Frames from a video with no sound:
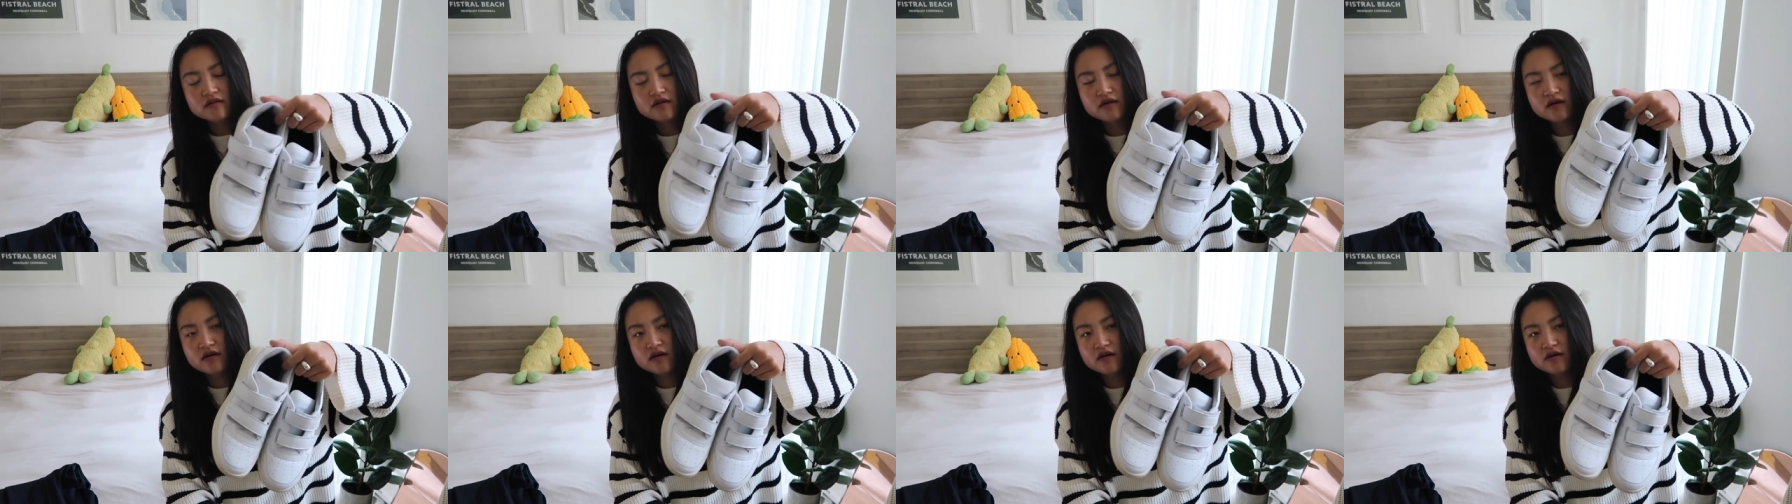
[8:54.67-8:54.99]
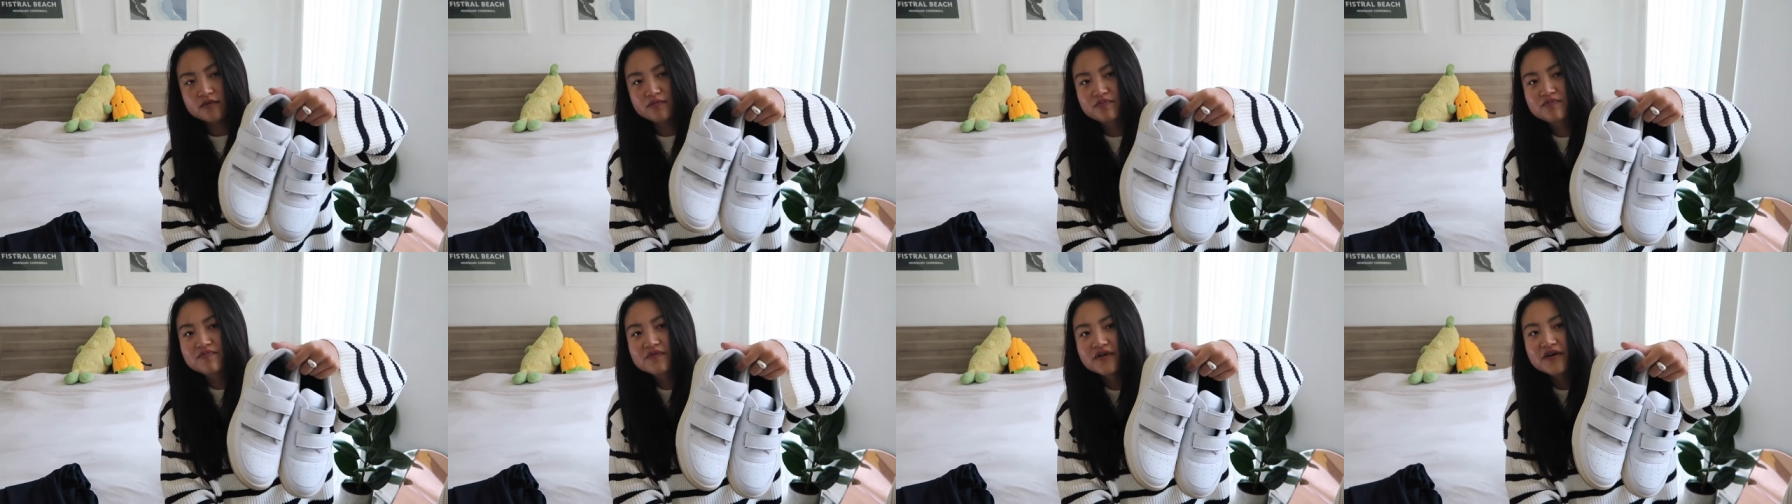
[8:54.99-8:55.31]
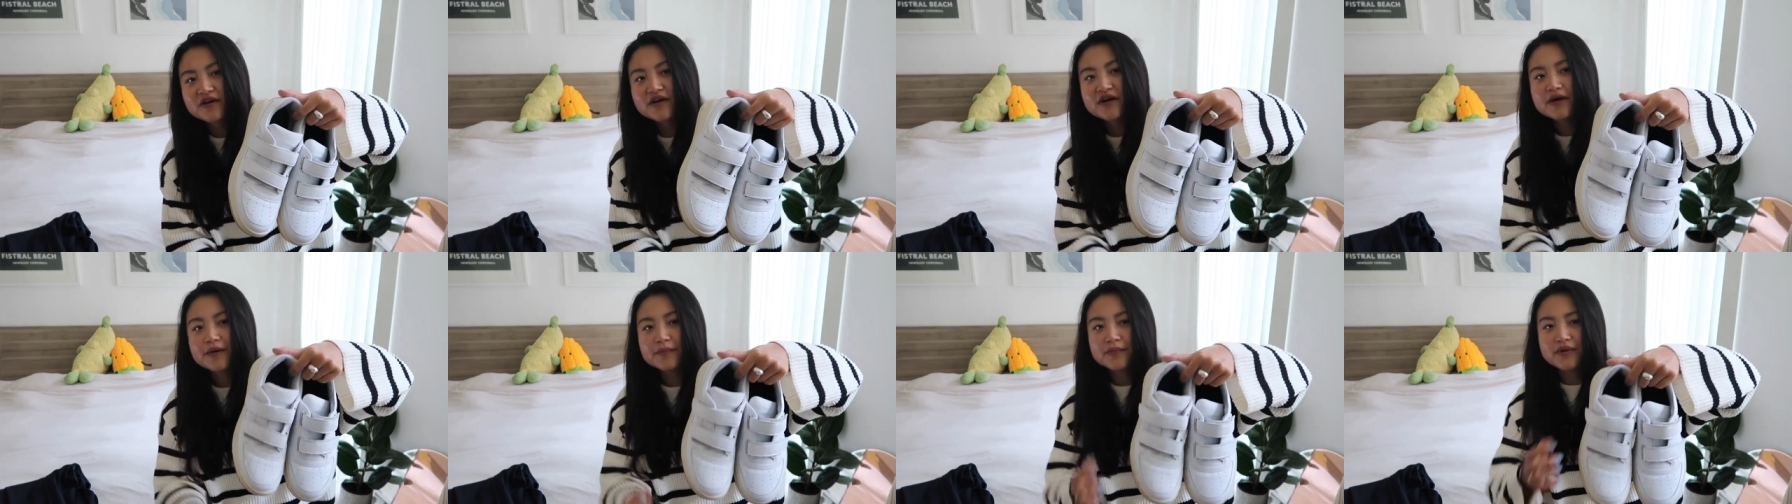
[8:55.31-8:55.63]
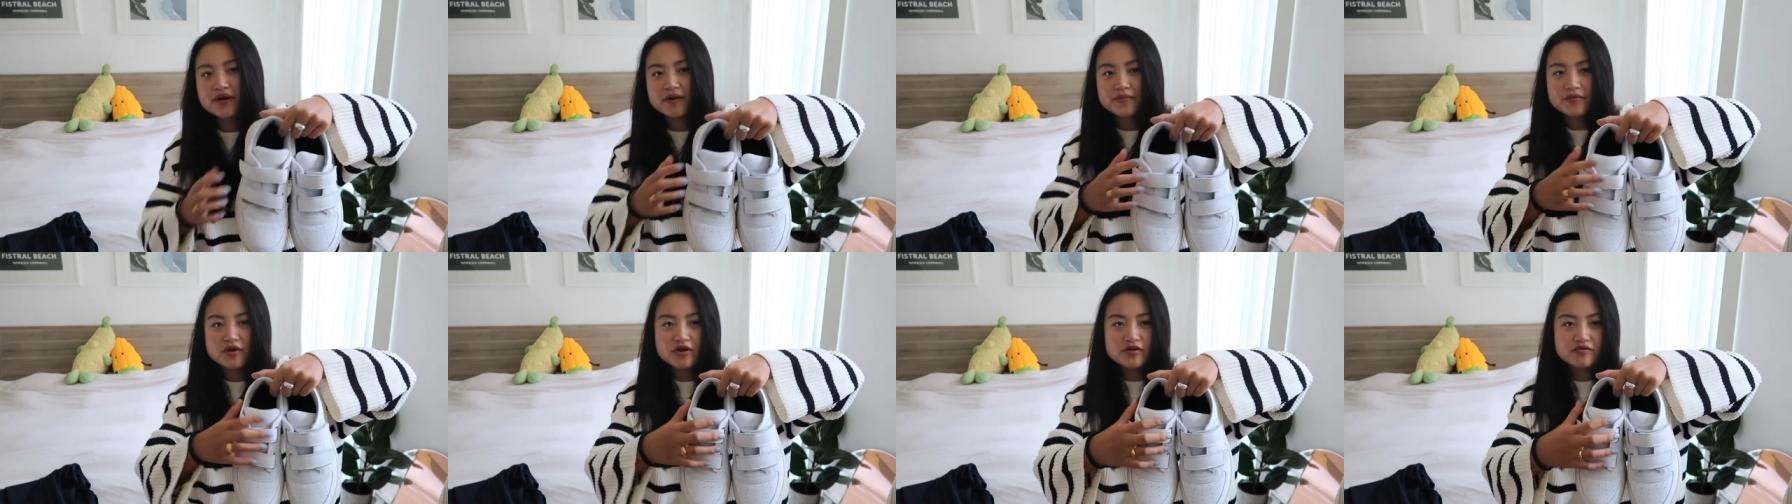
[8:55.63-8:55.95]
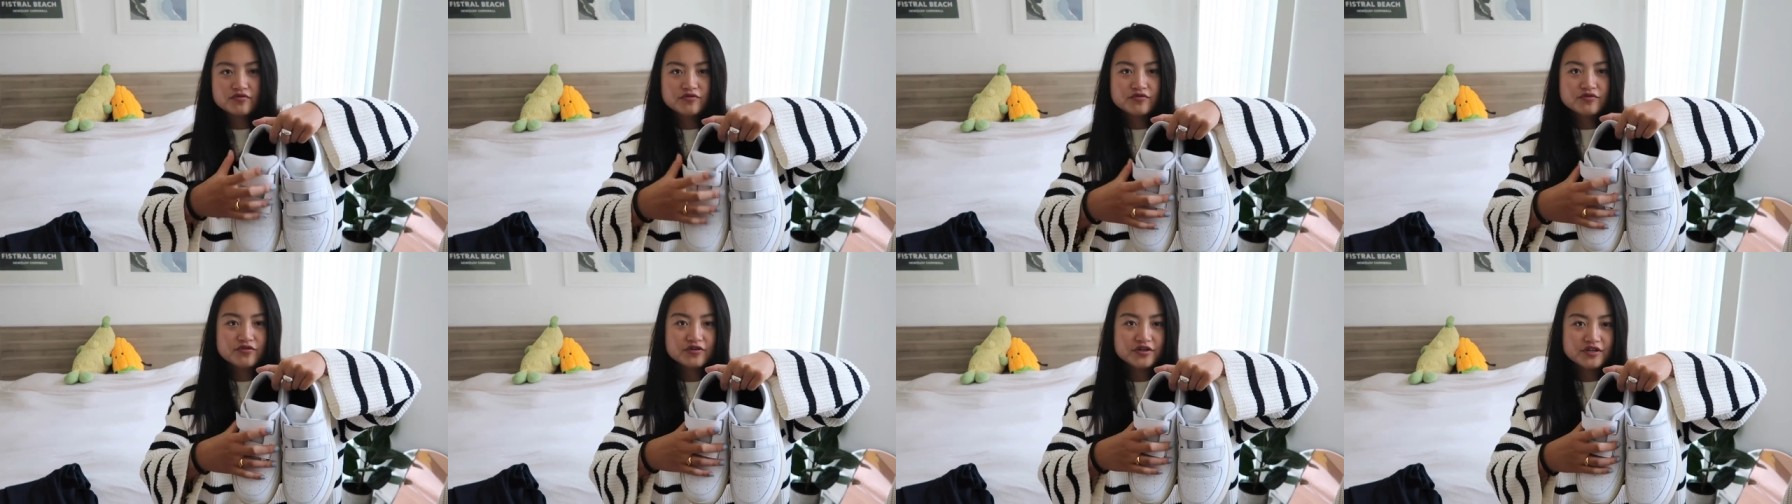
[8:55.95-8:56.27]
um, but I'm
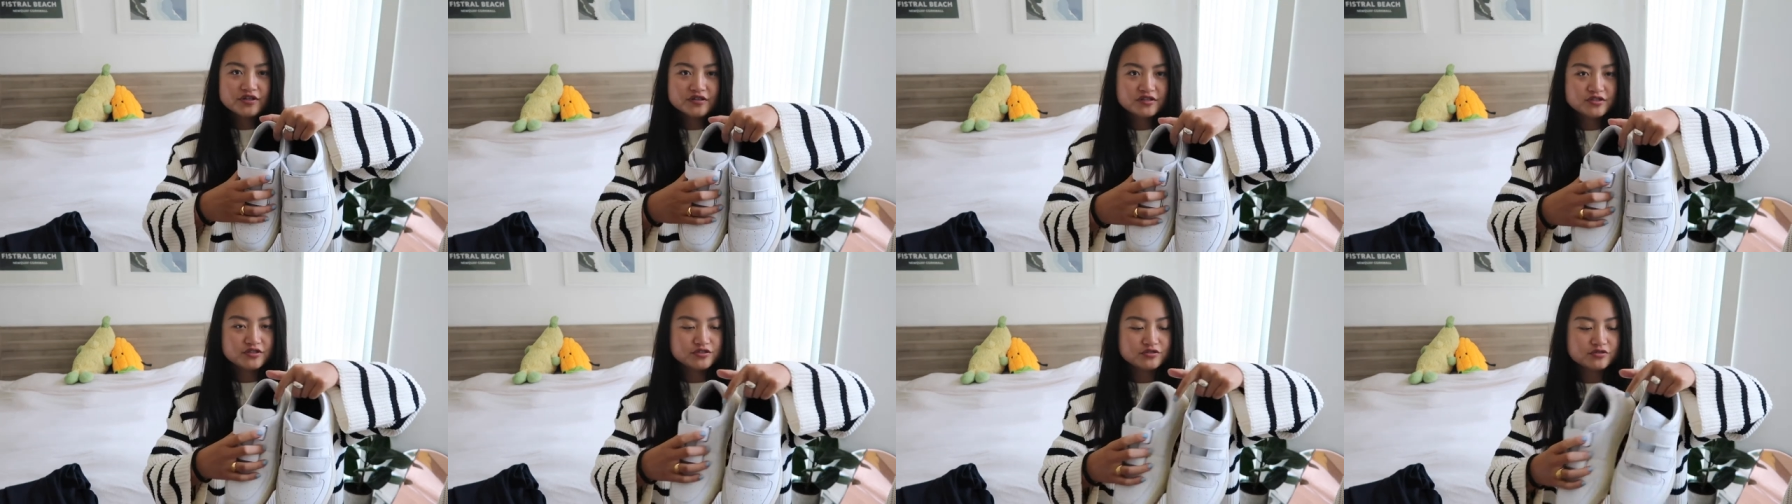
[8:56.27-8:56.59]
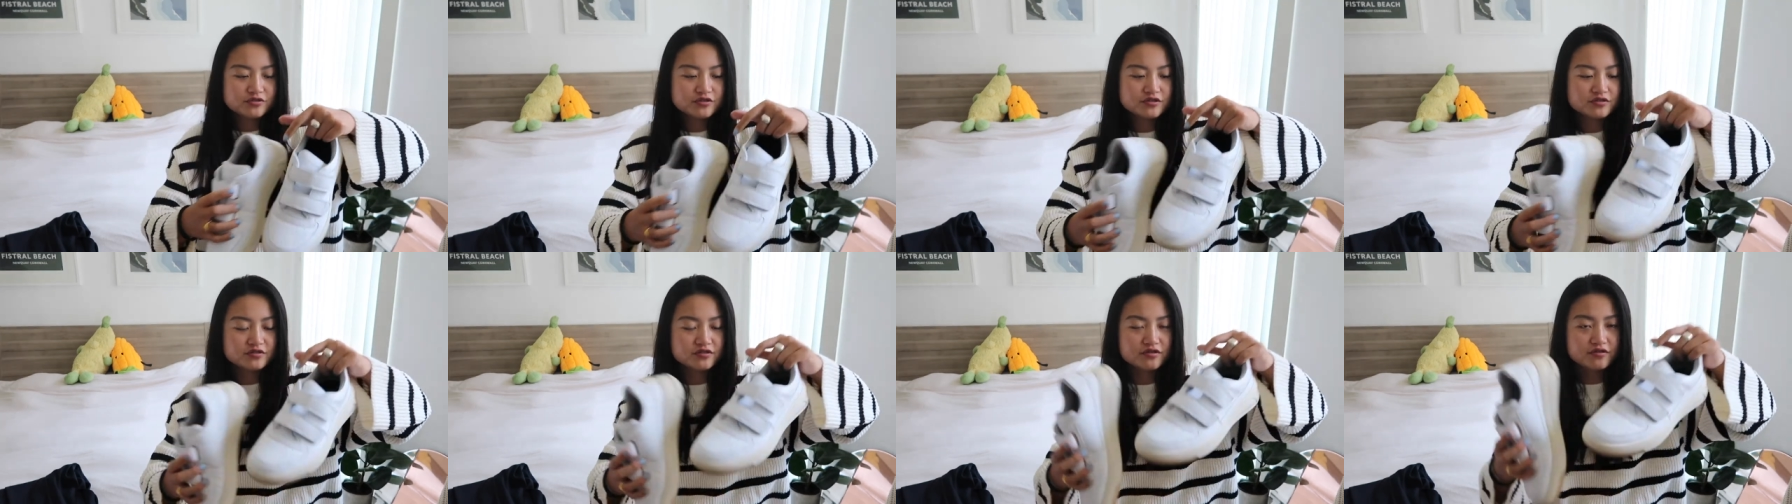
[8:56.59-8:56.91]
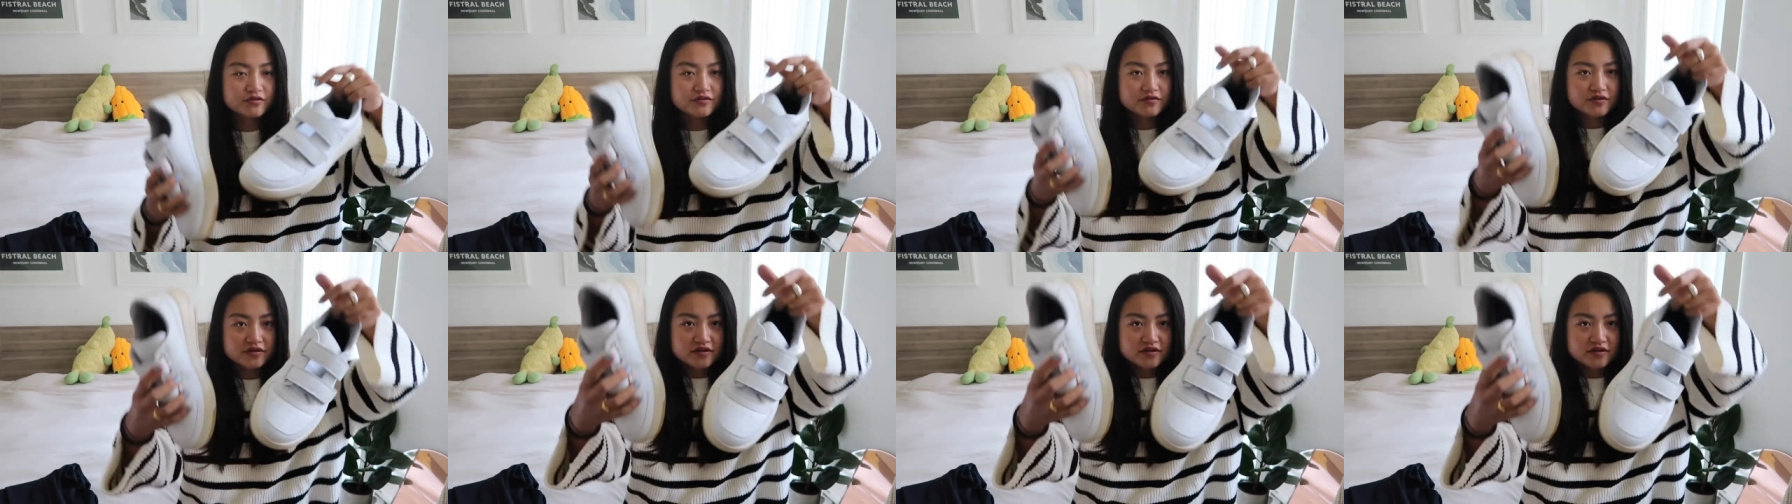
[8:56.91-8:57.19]
not really sure. So